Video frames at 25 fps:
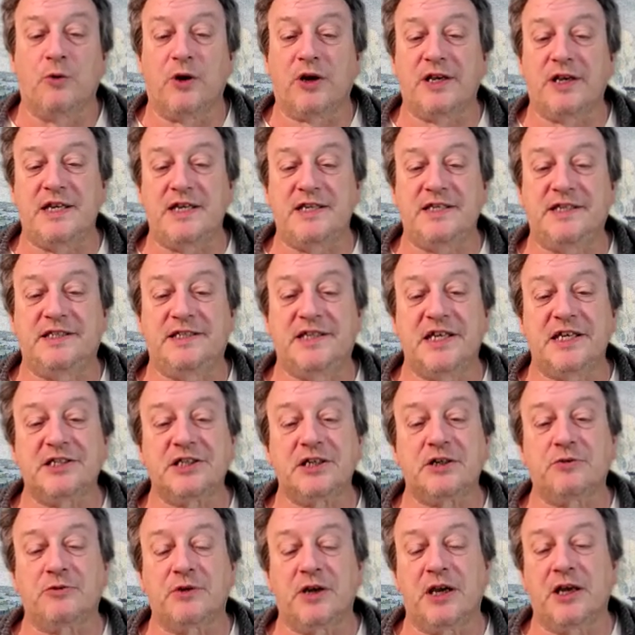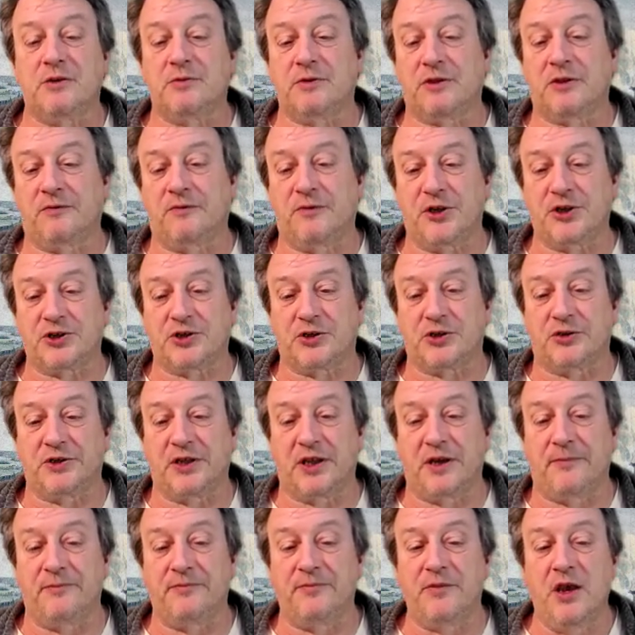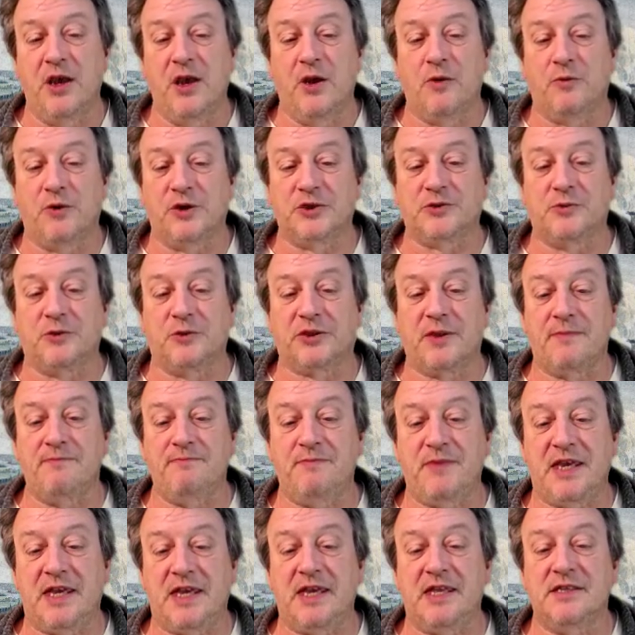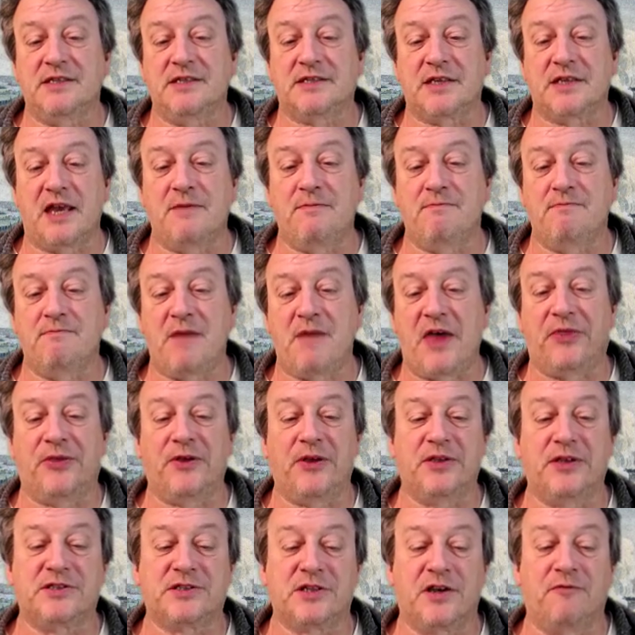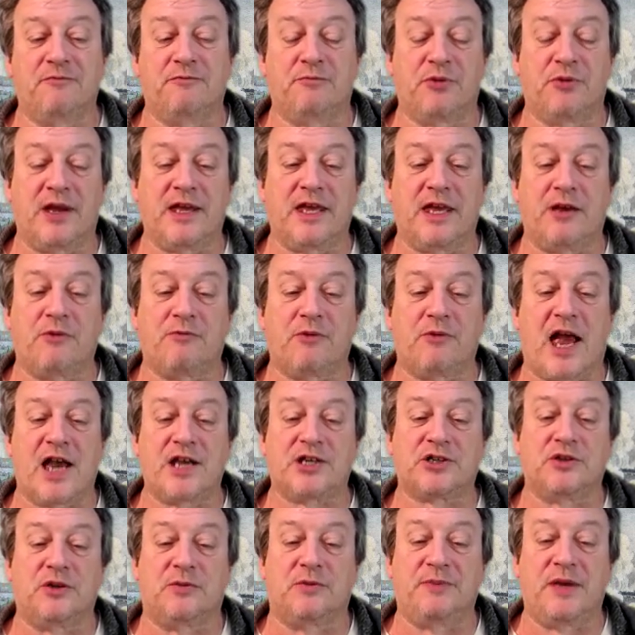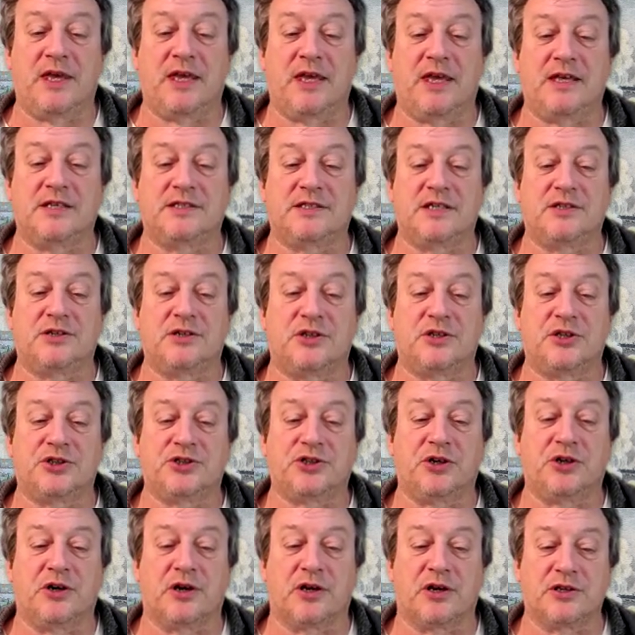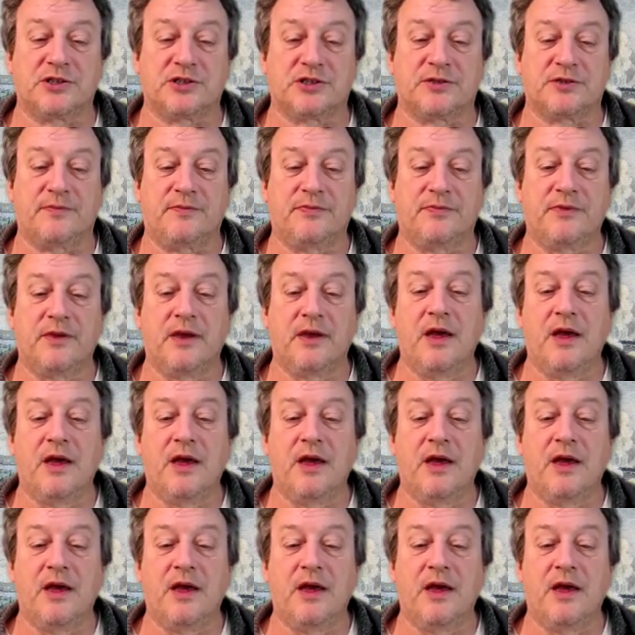Where he disagreed with officialdom was with the means and methods of bringing rational beings into the church.